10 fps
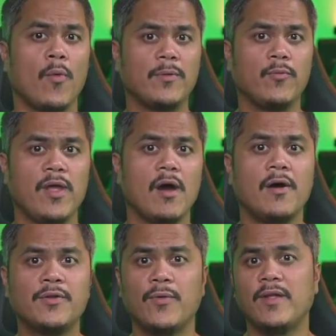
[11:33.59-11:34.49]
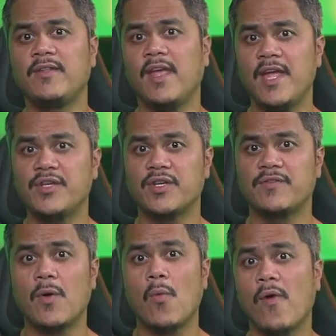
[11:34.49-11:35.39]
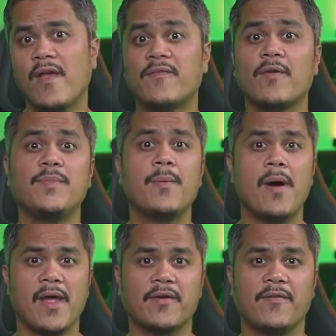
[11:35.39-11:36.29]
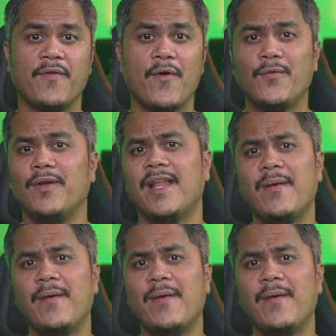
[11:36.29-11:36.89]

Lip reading: when we are 20 inches away from the microphone?